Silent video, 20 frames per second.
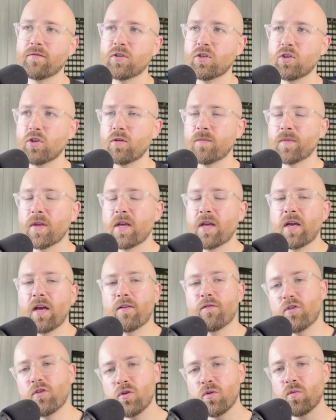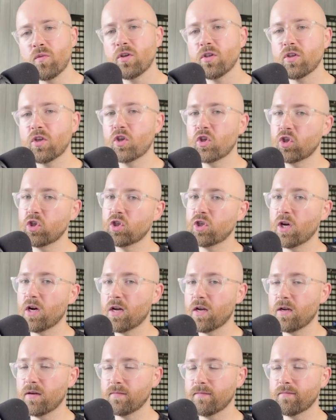So if you want to
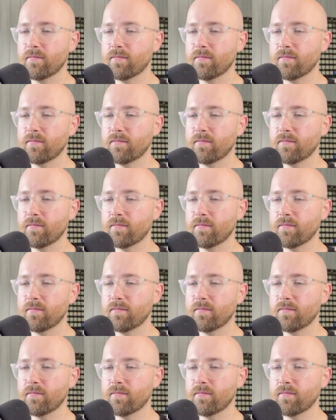start